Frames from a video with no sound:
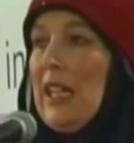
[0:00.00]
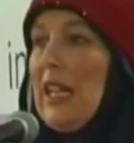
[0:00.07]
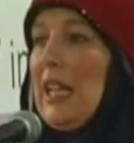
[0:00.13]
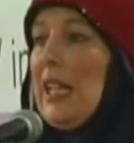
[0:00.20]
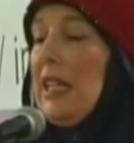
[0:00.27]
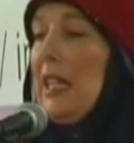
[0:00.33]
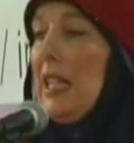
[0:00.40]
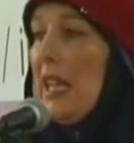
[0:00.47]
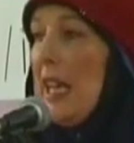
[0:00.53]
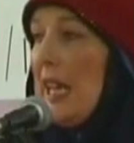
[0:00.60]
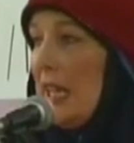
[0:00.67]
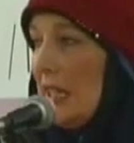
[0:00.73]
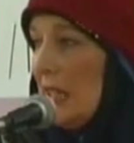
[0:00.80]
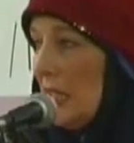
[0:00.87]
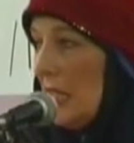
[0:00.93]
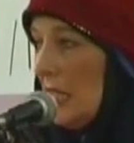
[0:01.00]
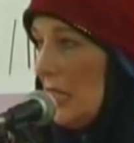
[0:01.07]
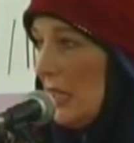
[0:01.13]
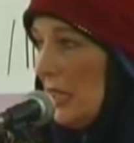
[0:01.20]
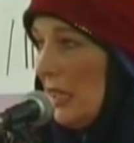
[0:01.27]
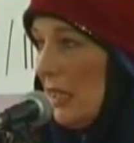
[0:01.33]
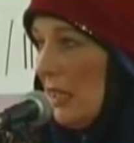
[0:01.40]
In the end,
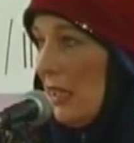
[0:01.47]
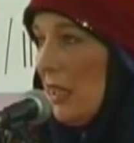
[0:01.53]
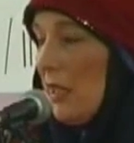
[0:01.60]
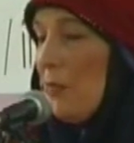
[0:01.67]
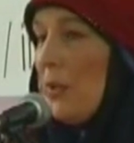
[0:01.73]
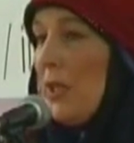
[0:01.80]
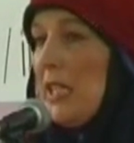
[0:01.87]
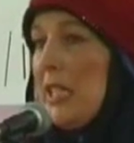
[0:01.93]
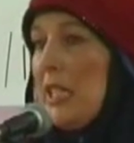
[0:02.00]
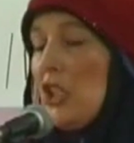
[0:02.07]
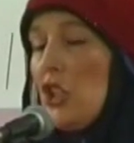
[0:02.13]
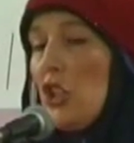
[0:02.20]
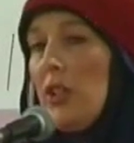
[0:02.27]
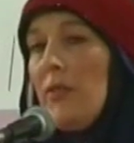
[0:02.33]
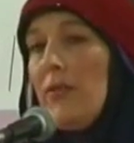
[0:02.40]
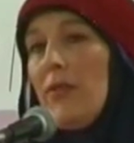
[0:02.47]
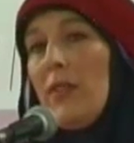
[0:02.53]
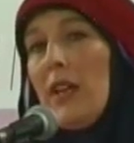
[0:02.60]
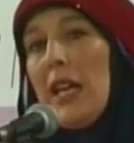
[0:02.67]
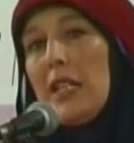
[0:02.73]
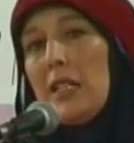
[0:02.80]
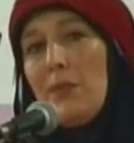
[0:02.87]
the police chief
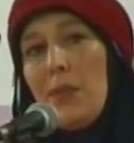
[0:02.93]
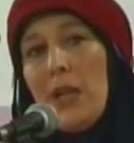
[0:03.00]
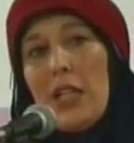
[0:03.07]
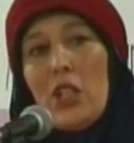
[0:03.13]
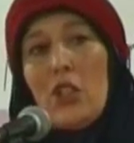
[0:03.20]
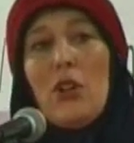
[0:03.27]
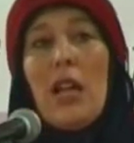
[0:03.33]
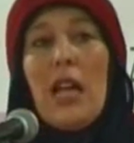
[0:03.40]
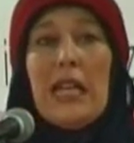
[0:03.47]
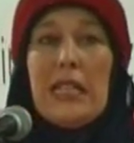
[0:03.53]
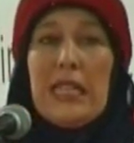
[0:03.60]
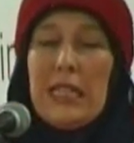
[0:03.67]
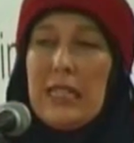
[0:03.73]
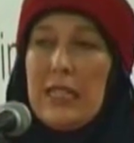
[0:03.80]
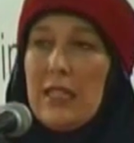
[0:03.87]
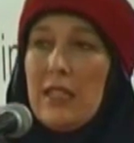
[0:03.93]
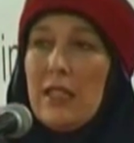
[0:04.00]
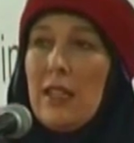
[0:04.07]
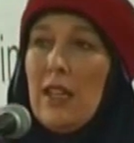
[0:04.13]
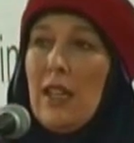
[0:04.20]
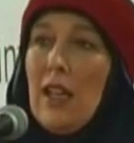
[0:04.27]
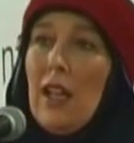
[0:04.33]
had a better idea,
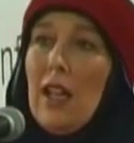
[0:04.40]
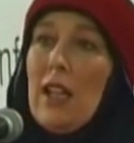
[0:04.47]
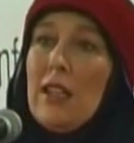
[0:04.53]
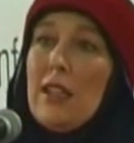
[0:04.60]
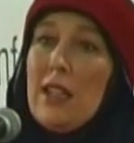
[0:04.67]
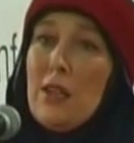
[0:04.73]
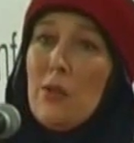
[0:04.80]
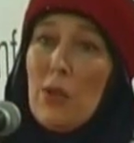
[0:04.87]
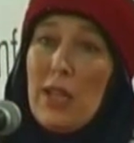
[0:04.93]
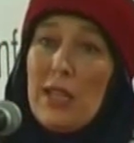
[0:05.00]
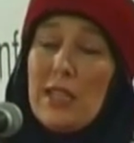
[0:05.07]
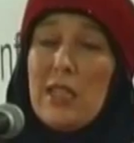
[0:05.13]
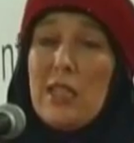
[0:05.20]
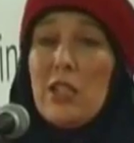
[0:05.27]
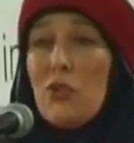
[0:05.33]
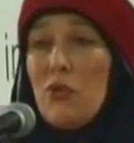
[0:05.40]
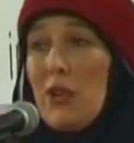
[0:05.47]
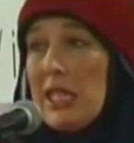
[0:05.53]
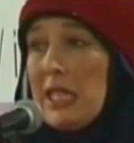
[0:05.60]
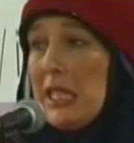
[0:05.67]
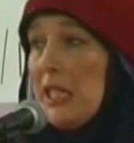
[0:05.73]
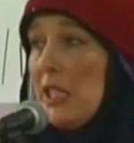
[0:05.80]
and they went and
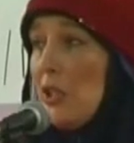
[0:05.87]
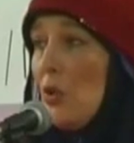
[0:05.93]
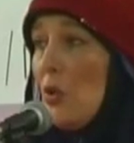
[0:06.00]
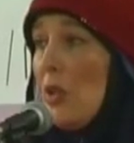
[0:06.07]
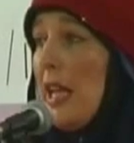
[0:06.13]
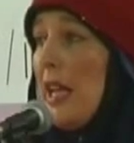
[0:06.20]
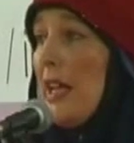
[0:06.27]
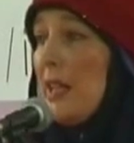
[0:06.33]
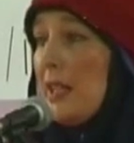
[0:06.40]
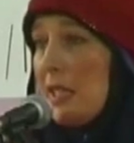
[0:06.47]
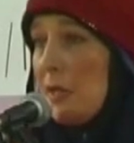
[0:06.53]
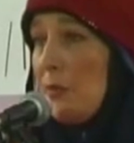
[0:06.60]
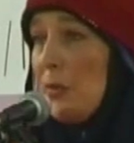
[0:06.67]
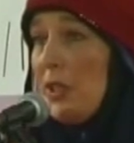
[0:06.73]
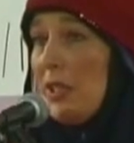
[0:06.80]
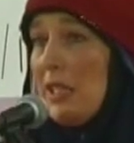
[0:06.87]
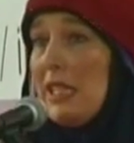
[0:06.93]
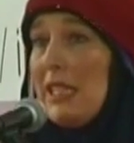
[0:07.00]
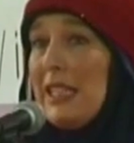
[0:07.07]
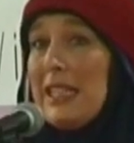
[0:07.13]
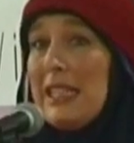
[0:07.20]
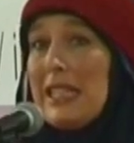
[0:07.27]
arrested all their husbands
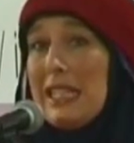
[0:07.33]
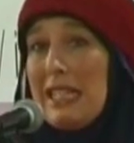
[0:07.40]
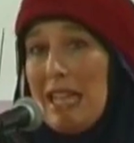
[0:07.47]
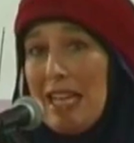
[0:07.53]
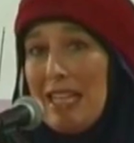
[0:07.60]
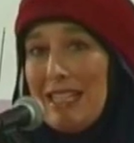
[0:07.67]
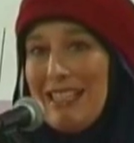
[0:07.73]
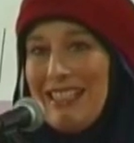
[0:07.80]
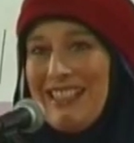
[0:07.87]
instead.